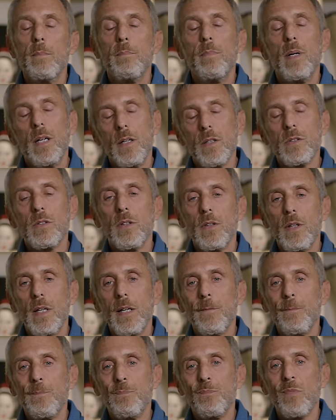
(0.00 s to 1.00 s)
But here's the thing.
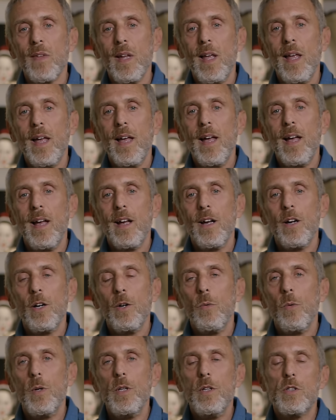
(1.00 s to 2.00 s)

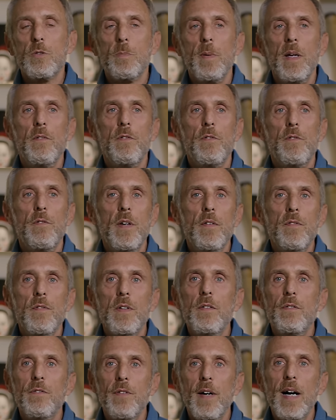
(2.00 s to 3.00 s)
When you spend
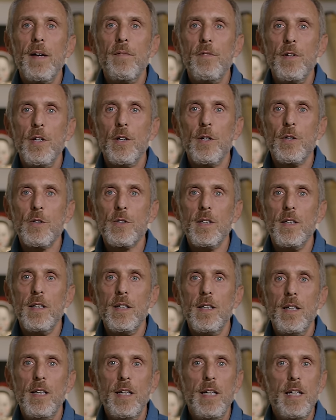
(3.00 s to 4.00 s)
55 years
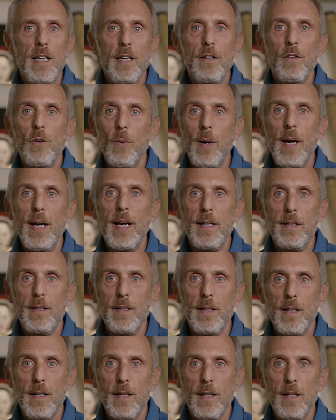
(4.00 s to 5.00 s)
eating the way I
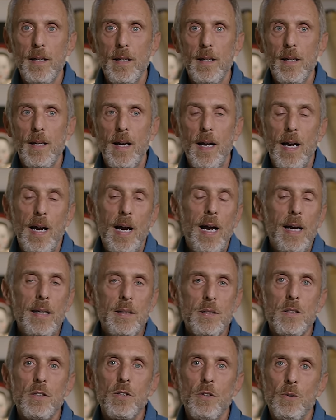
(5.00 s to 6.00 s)
did, I
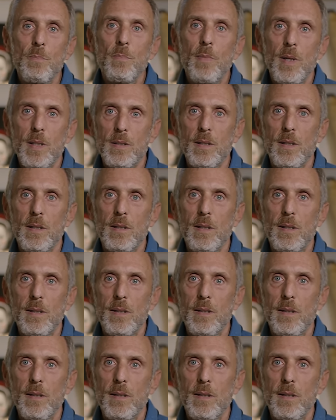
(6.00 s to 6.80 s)
still miss it.